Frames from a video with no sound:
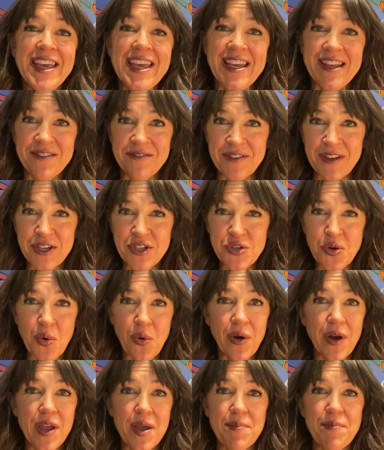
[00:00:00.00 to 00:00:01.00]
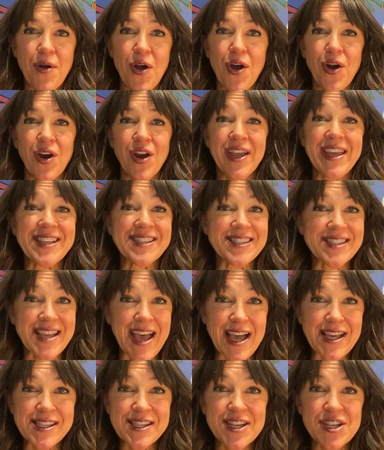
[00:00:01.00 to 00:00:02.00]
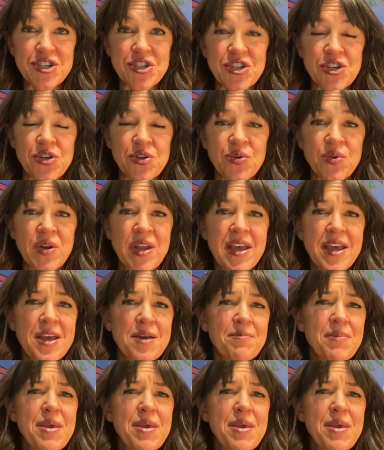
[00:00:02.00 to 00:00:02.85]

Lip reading: in Victoria Park in Saskatoon,